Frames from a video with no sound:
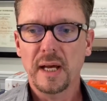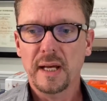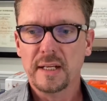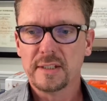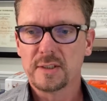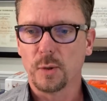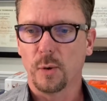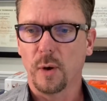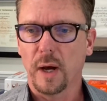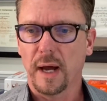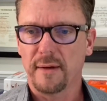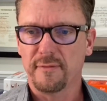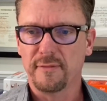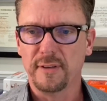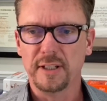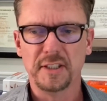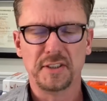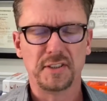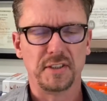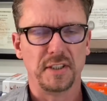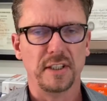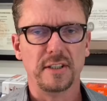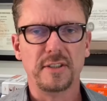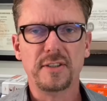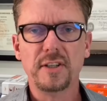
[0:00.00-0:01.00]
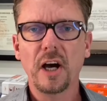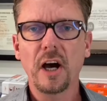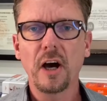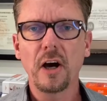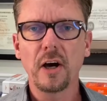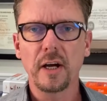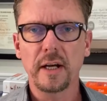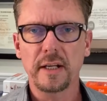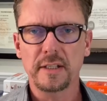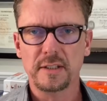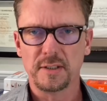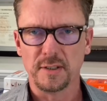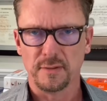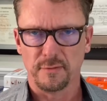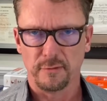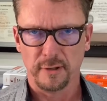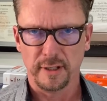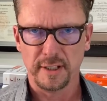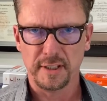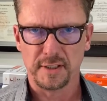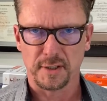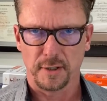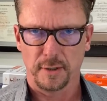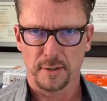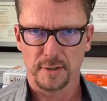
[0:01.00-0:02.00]
So I've listed tons of
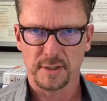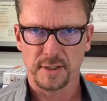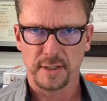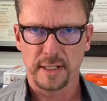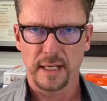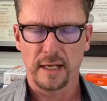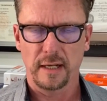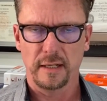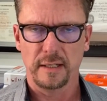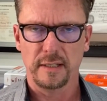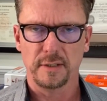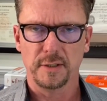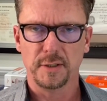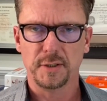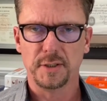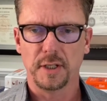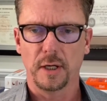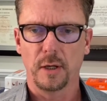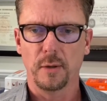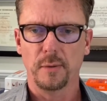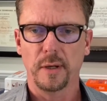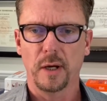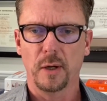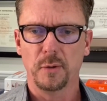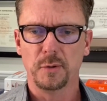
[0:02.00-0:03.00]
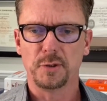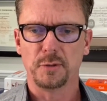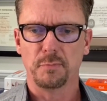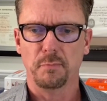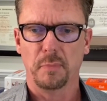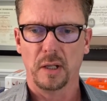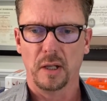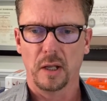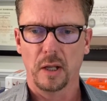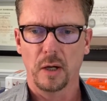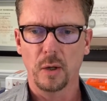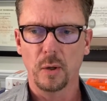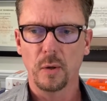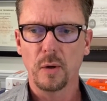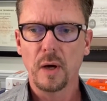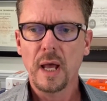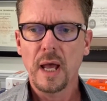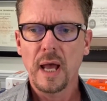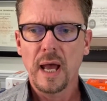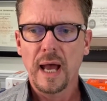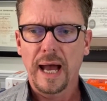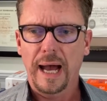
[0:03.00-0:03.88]
research down in the show notes below.